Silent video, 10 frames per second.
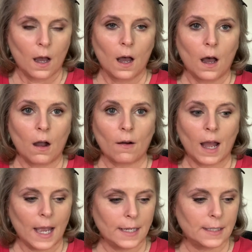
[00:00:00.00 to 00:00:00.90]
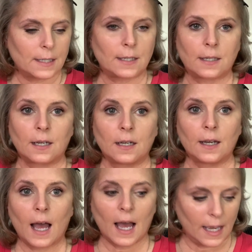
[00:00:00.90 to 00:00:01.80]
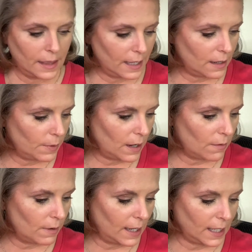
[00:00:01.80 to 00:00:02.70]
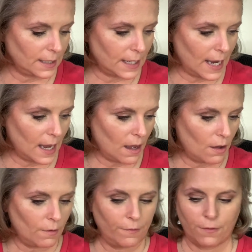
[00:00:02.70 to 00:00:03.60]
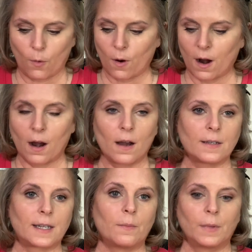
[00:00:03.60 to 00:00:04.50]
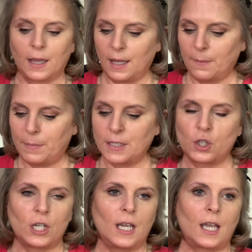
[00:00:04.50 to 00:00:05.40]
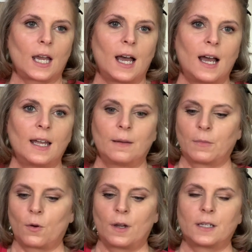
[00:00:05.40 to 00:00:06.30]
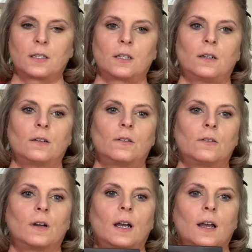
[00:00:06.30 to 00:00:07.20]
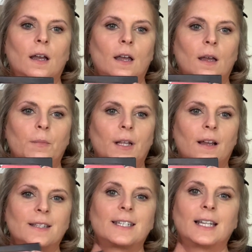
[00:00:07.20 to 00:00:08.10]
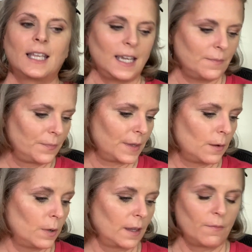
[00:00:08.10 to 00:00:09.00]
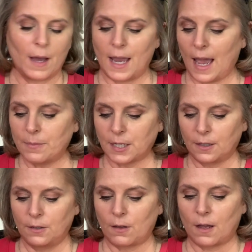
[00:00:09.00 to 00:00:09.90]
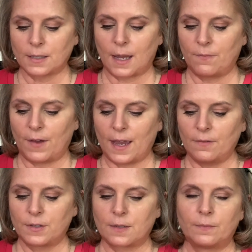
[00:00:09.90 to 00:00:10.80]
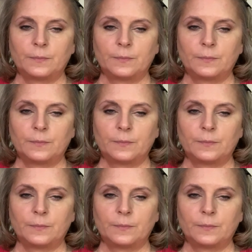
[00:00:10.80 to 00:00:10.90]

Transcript: All right, I think we are ready now for some lip and cheek. I am going to put on Cindy, one of my absolute all-time faves.